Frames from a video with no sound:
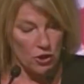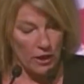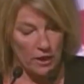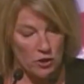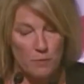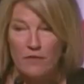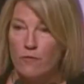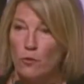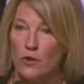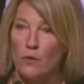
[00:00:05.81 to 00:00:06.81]
Change
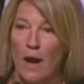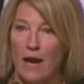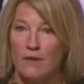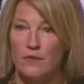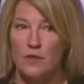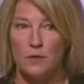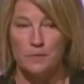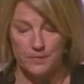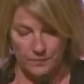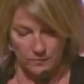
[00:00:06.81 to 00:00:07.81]
before you have
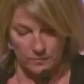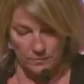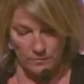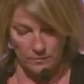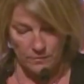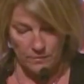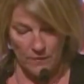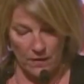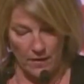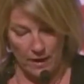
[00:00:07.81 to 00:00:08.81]
to.
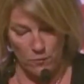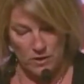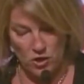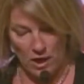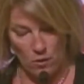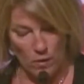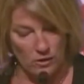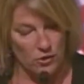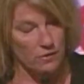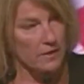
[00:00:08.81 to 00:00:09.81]
That was Jack
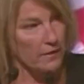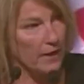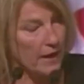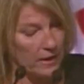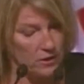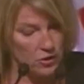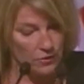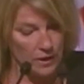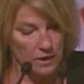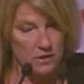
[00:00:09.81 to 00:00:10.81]
Welch who said that, and
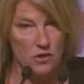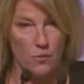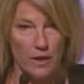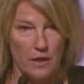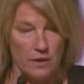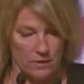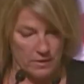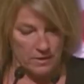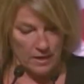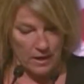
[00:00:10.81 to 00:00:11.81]
during his 20
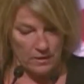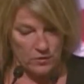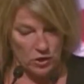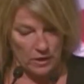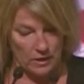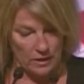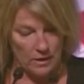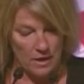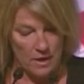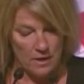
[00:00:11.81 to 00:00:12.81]
years as the head of
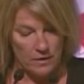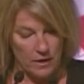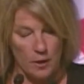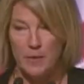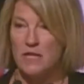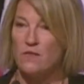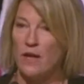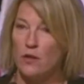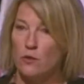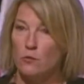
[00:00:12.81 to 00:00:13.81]
GE, the company's
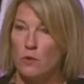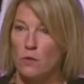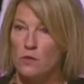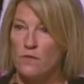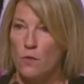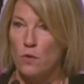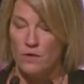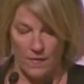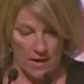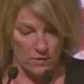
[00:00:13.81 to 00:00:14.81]
value rose
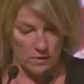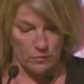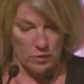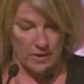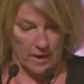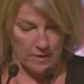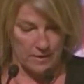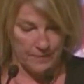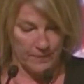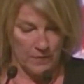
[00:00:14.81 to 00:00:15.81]
4,000%.
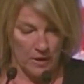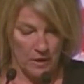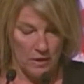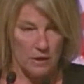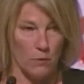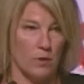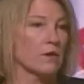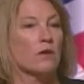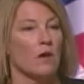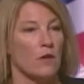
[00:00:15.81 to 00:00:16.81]
Now,
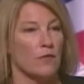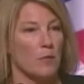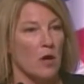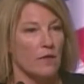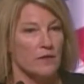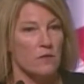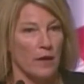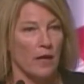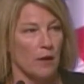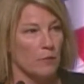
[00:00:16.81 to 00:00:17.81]
we're not for profit,
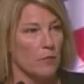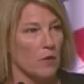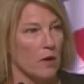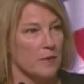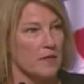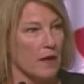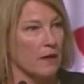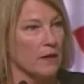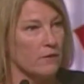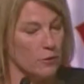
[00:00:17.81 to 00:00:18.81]
so I can't promise
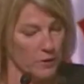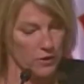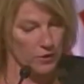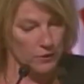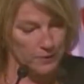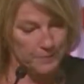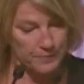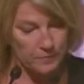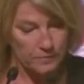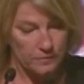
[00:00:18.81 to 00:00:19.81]
that kind of a return.